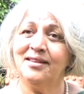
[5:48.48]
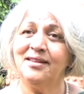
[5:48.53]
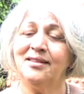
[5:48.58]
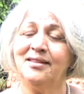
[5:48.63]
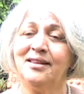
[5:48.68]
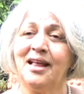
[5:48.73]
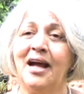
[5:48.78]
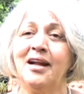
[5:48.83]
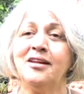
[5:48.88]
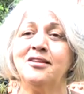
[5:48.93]

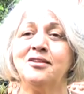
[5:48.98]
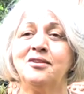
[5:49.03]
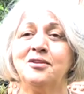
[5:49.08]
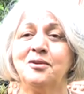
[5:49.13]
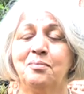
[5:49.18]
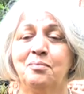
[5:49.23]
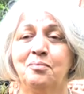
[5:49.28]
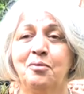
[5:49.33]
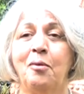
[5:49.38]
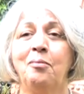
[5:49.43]
that
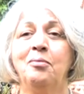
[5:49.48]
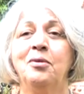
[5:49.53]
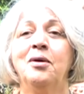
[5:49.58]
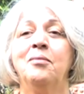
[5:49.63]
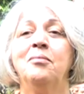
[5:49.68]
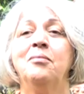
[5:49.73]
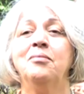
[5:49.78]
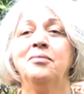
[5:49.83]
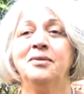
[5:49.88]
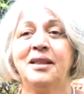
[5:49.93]

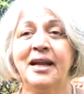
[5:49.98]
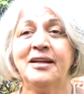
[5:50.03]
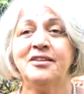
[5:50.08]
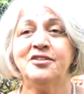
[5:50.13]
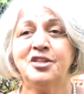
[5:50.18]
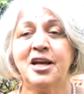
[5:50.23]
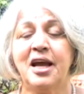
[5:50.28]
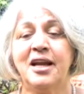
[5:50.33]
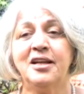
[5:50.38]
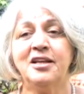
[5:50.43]
problem, that
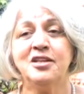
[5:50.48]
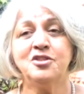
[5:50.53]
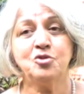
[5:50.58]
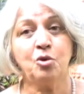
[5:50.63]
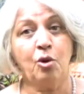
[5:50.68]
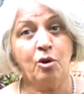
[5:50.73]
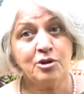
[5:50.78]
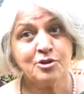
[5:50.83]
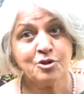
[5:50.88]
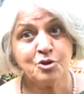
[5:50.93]
challenge
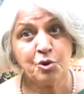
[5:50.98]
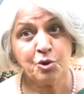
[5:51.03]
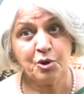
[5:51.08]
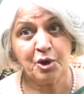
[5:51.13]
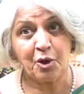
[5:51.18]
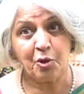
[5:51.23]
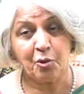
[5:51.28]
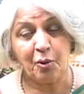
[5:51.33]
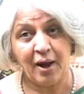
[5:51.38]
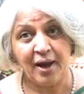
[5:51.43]
also
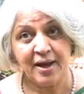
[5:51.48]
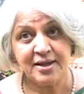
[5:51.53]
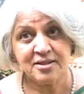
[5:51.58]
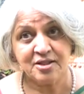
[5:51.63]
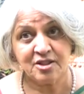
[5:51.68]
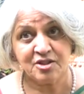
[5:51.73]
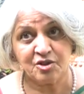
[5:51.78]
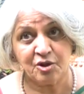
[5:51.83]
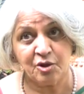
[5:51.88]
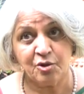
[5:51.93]
requires
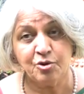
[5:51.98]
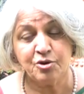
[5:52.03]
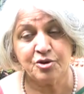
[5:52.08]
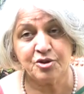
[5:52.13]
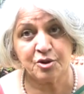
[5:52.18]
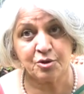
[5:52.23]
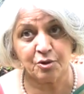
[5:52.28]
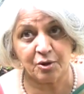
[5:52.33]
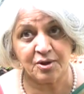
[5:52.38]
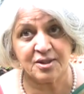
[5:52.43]
a
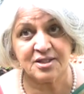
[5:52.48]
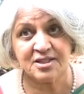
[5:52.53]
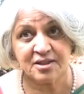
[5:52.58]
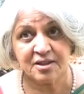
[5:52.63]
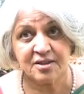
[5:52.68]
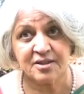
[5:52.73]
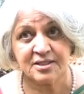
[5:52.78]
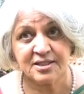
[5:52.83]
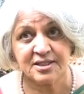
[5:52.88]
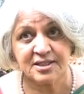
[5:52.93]
solution on a
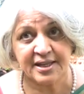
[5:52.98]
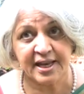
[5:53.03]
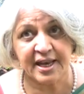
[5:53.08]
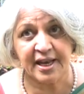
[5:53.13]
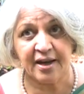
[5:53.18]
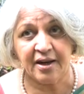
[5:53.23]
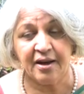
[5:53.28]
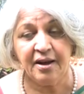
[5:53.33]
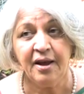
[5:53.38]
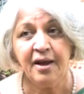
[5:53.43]
certain
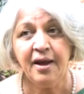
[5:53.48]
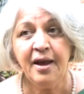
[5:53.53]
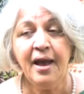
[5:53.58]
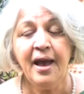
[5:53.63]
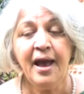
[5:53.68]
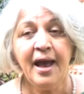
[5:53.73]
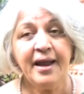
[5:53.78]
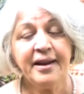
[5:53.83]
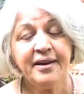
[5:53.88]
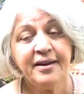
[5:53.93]
scale.
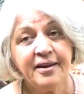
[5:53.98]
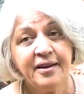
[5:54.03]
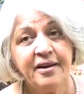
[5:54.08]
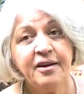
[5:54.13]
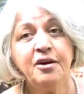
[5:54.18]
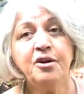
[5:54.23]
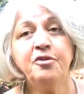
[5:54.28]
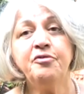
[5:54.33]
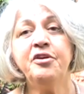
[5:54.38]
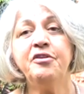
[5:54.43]
And
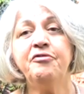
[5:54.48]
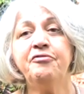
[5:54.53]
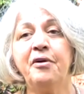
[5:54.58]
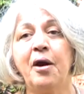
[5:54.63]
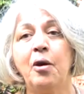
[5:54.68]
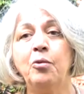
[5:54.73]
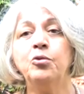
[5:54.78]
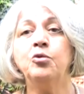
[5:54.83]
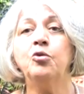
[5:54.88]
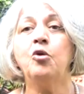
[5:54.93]
here we
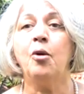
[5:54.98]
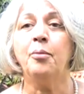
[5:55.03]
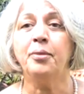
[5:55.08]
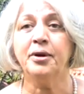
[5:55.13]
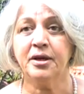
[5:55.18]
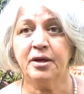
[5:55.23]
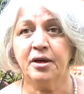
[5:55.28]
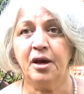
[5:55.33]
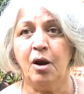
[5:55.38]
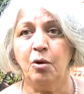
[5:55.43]
found
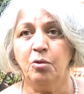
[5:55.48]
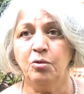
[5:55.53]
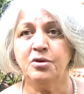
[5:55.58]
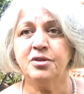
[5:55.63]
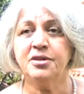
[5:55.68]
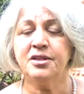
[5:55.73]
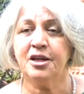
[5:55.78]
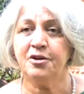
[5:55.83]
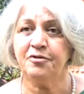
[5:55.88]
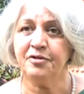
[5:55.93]
common ground
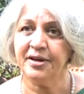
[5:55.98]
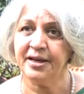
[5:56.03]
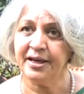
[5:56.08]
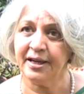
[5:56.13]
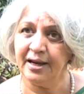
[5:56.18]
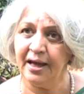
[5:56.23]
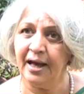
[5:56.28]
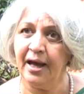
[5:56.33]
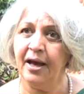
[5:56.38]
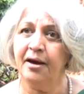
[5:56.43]
that we
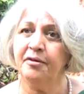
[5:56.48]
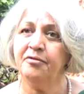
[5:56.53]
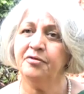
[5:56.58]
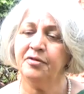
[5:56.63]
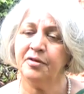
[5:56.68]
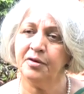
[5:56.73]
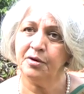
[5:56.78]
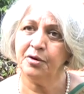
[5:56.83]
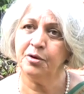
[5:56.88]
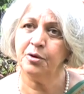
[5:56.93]
can have,
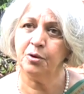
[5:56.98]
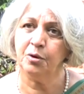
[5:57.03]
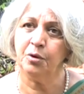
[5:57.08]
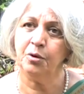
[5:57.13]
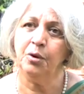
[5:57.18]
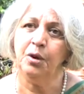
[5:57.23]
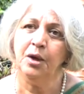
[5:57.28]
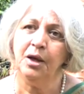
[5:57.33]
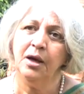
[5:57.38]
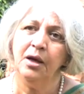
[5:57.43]

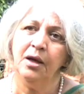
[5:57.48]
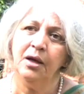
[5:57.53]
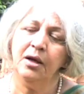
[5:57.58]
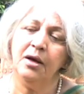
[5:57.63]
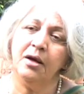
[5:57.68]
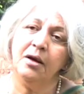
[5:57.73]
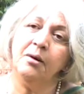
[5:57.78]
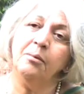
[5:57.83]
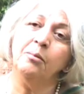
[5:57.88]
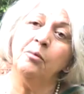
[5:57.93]

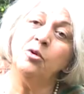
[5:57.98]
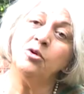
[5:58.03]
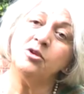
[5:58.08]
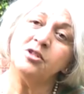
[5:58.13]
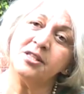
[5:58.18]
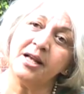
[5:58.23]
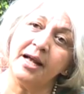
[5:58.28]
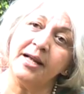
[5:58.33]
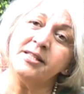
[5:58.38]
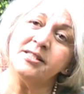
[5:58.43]
both
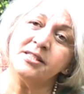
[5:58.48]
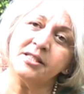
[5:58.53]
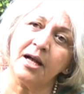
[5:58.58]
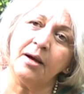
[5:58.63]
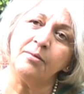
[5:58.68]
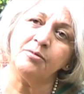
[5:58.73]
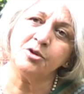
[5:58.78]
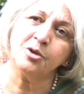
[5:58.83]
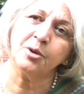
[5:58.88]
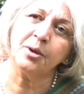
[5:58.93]
sides
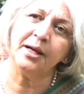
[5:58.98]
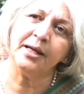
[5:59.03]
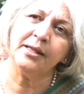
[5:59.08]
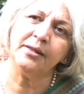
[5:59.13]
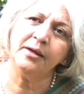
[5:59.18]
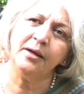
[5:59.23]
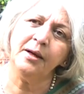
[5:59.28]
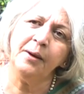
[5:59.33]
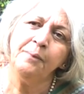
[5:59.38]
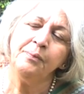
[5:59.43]
come
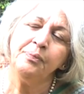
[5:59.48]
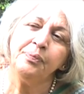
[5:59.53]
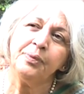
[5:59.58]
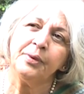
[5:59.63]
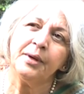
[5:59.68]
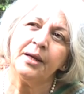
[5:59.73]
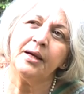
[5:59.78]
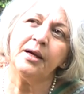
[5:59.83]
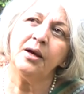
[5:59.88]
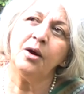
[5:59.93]
together.
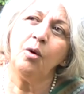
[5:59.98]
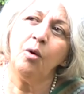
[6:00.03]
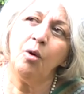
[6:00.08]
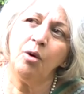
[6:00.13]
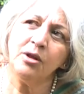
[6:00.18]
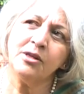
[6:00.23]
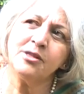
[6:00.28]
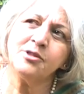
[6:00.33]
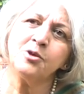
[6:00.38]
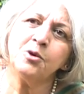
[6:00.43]

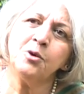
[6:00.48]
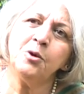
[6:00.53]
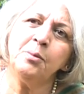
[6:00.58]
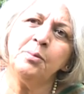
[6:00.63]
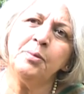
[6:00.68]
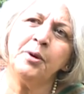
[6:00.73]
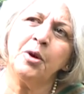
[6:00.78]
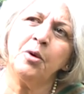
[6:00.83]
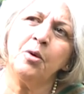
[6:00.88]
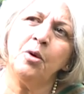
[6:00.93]
Also
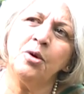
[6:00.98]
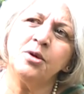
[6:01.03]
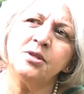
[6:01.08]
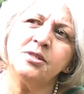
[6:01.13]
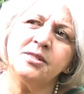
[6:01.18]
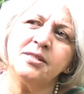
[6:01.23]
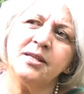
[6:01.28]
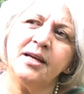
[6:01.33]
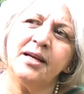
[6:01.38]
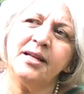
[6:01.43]

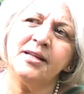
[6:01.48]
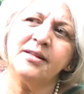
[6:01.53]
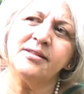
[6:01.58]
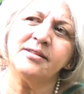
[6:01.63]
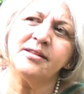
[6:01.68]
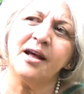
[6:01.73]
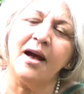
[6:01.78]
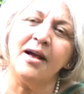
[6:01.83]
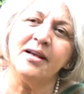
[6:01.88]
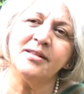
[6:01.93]
because it
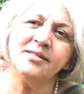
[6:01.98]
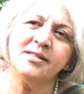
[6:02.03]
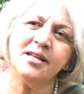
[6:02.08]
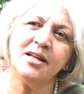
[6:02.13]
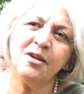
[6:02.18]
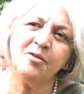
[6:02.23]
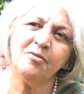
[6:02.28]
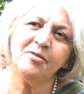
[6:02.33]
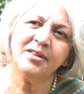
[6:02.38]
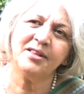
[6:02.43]
ties
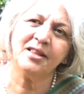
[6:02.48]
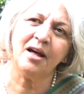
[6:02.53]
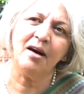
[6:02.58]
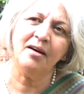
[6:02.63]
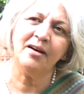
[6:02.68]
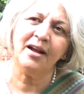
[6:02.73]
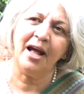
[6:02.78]
in with our